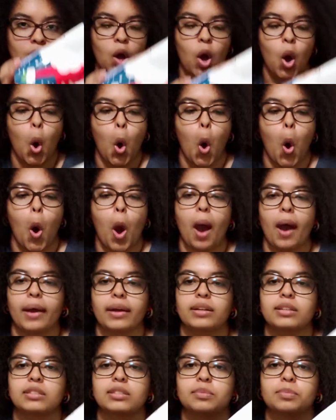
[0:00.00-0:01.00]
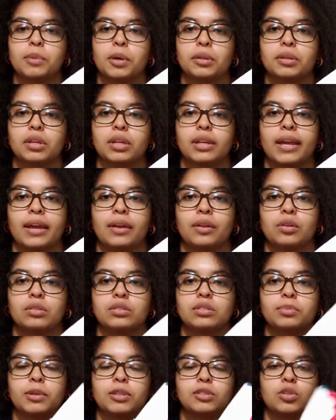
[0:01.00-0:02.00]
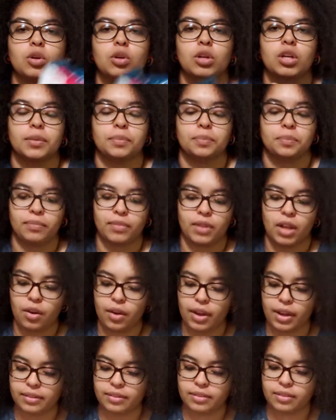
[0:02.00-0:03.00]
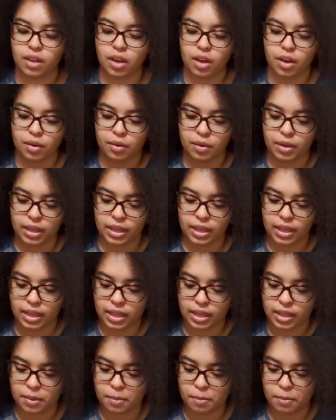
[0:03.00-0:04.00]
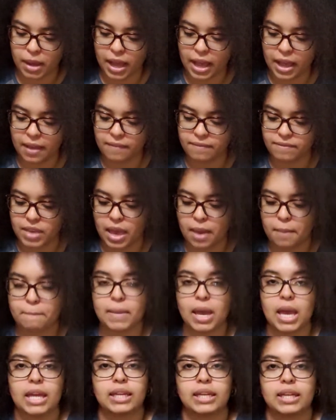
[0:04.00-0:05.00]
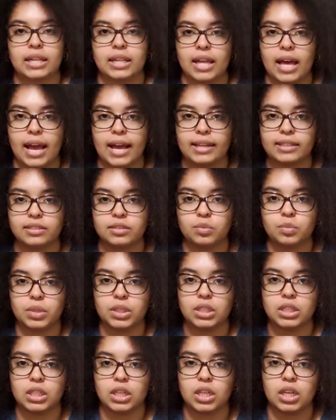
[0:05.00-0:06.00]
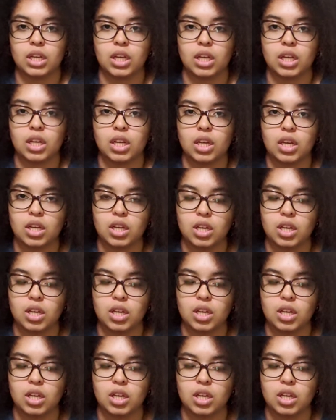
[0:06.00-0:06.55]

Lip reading: Oh, I can smell the candle. It smells so good. Okay, so in my vet med class, we did